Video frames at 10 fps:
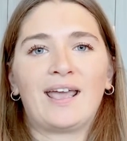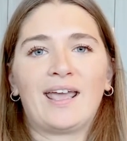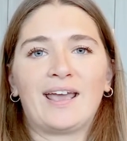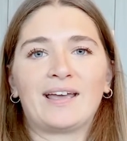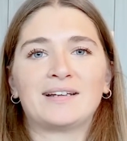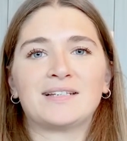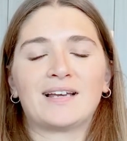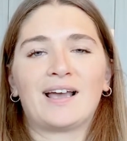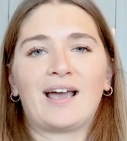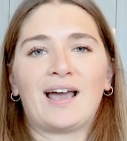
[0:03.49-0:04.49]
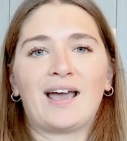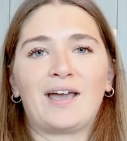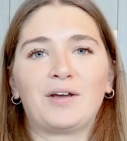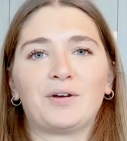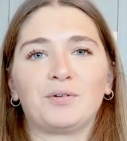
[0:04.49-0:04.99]
and
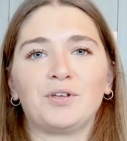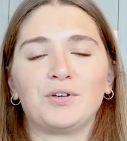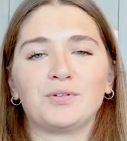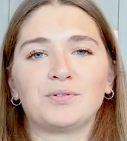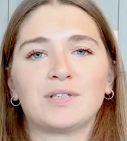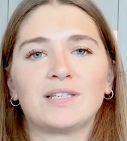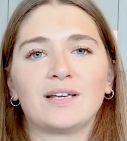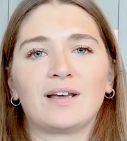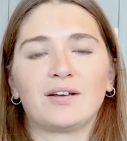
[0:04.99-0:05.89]
I used